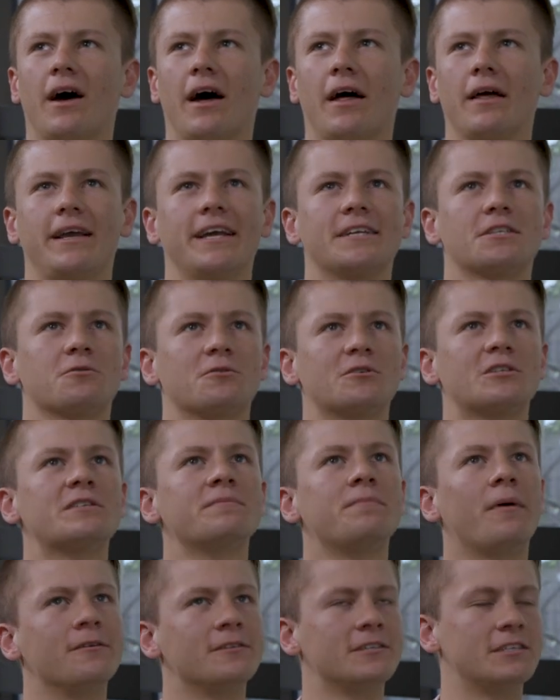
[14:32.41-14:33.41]
I guess,
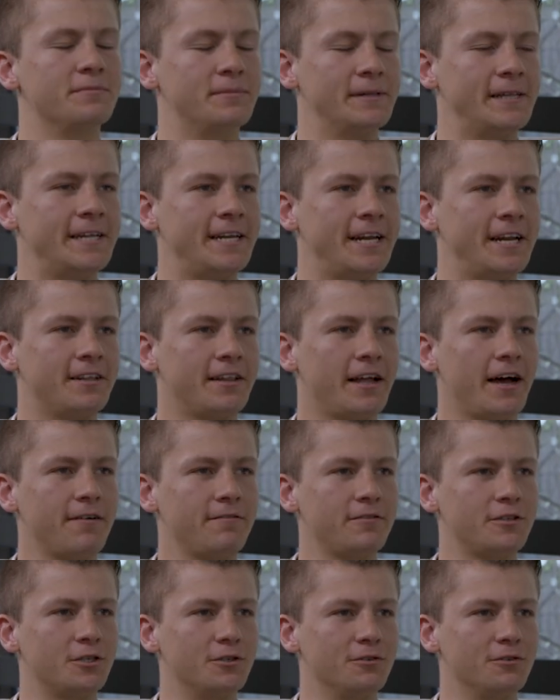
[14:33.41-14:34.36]
responsibility in life